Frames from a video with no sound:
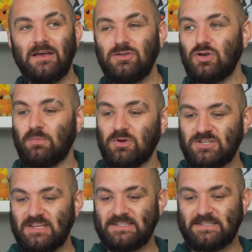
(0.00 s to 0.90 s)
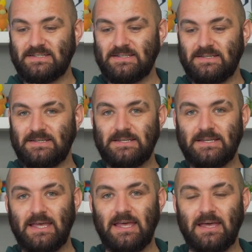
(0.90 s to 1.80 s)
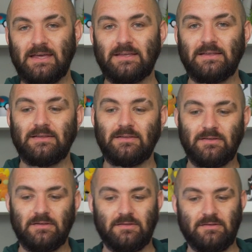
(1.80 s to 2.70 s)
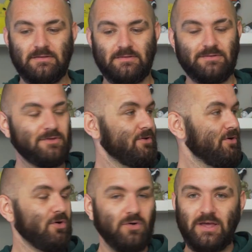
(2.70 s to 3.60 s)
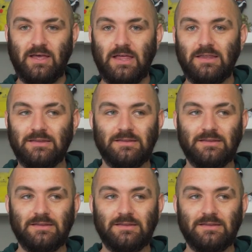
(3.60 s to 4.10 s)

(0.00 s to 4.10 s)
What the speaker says: you can watch this here or here.